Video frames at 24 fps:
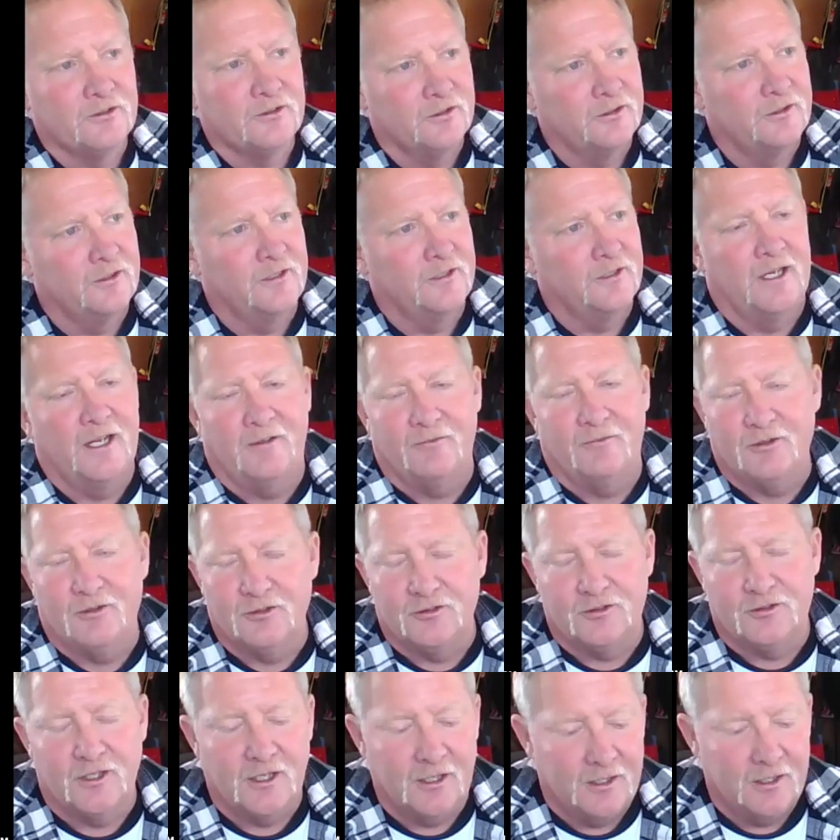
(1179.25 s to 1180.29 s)
obviously you're going to
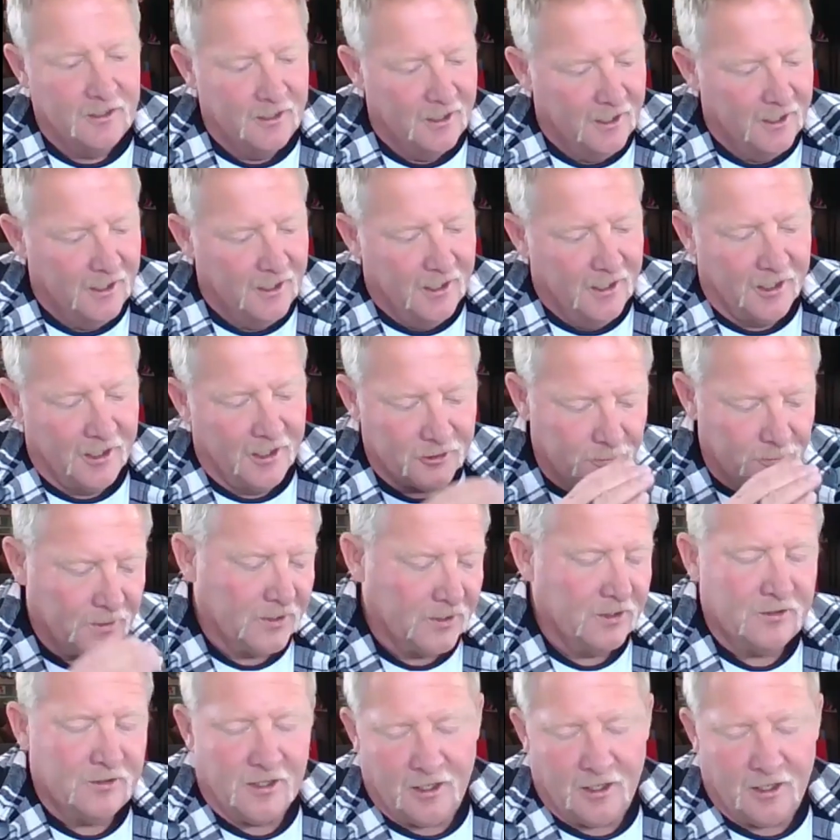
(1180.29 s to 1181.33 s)
have to sit and spend
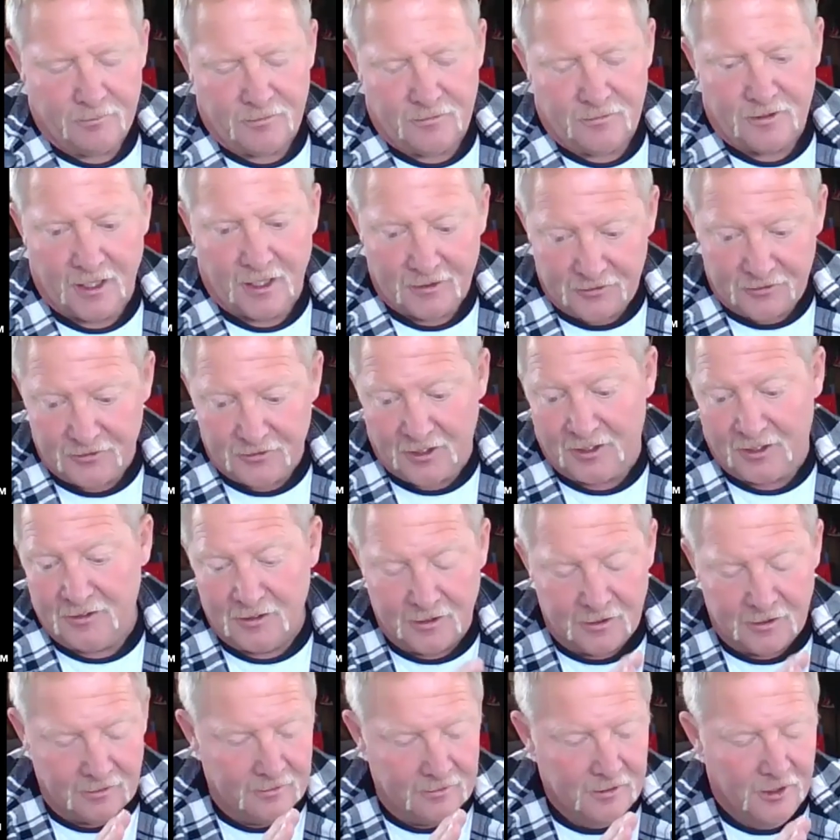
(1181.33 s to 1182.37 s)
the time
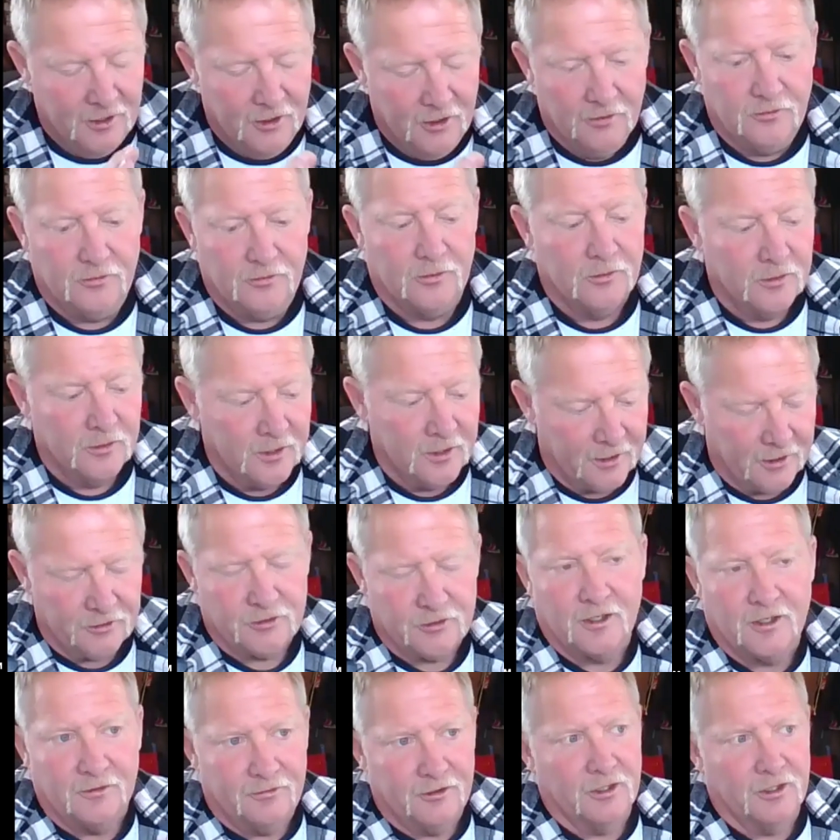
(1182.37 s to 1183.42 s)
dissecting through it and trying to
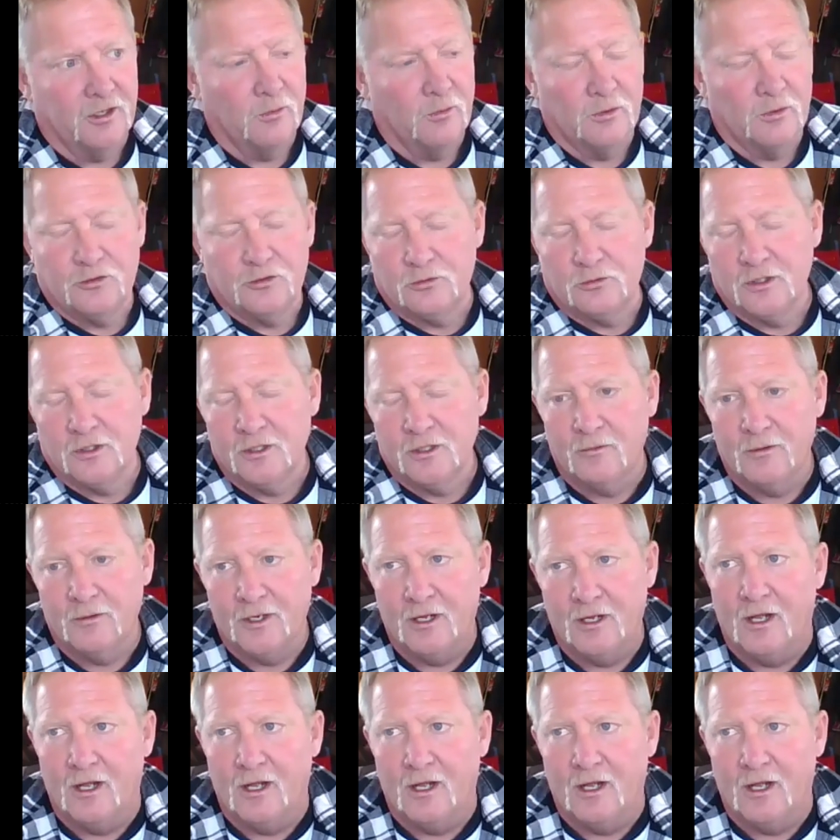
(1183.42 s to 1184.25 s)
figure out what's really going on.